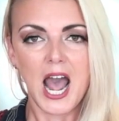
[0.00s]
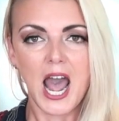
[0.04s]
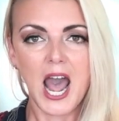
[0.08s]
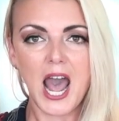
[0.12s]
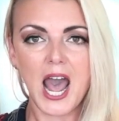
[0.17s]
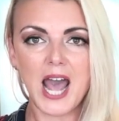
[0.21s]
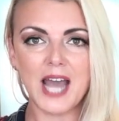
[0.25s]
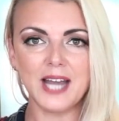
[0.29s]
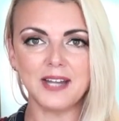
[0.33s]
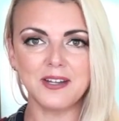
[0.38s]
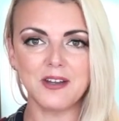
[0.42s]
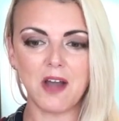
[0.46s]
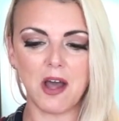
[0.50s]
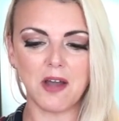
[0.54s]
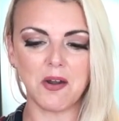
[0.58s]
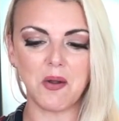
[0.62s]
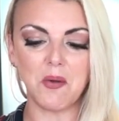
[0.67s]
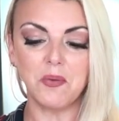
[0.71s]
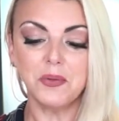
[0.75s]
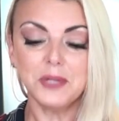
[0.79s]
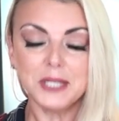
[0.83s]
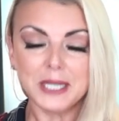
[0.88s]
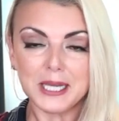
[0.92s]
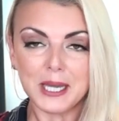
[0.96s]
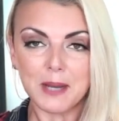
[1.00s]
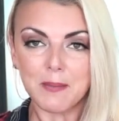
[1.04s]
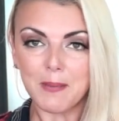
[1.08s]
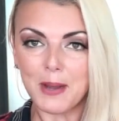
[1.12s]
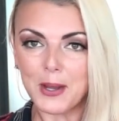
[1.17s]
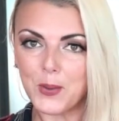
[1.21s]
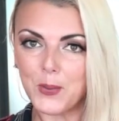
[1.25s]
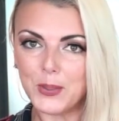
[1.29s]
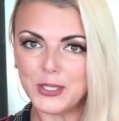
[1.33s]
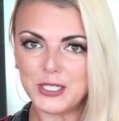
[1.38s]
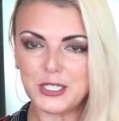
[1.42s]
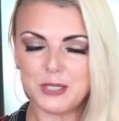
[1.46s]
And not only am
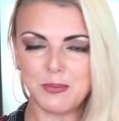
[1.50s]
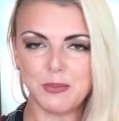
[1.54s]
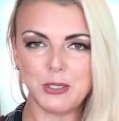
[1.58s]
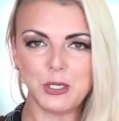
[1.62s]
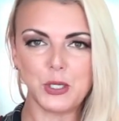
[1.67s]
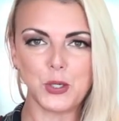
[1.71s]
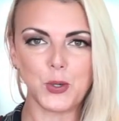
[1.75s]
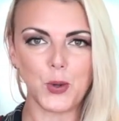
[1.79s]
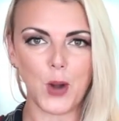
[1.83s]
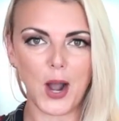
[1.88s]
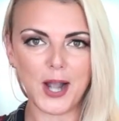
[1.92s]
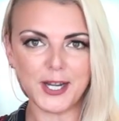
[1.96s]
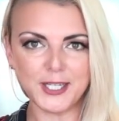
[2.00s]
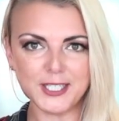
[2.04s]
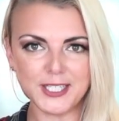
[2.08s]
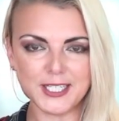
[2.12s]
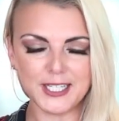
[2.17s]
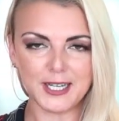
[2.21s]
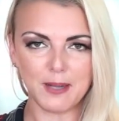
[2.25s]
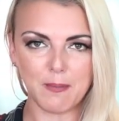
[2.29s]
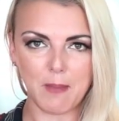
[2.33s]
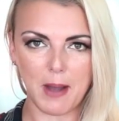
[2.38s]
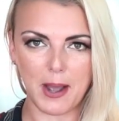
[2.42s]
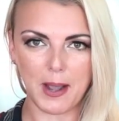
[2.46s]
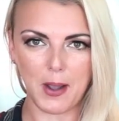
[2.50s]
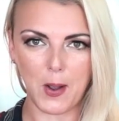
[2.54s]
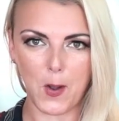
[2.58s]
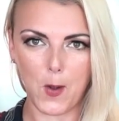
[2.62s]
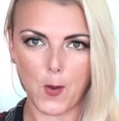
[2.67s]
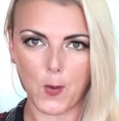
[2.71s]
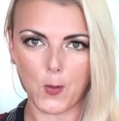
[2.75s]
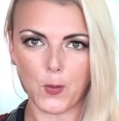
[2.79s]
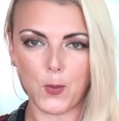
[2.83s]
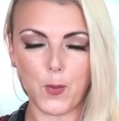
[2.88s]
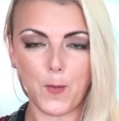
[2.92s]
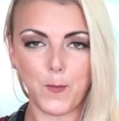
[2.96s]
I going to be grinding my
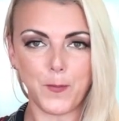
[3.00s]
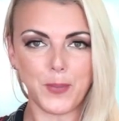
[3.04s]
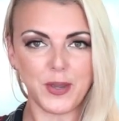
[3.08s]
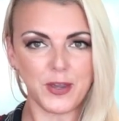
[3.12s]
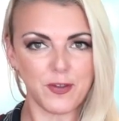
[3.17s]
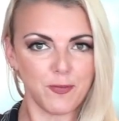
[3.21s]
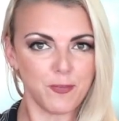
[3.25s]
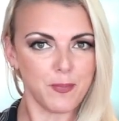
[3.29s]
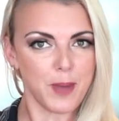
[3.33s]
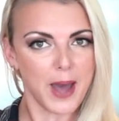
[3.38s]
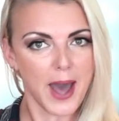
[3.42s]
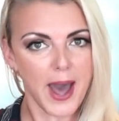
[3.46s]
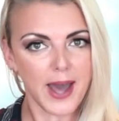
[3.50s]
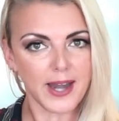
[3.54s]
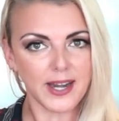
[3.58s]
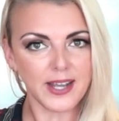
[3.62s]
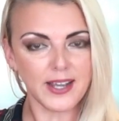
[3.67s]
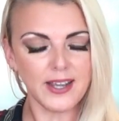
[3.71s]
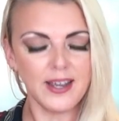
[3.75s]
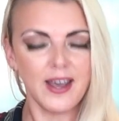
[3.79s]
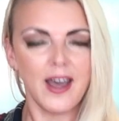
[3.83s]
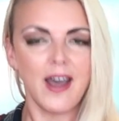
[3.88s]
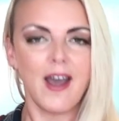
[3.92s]
own beef patty,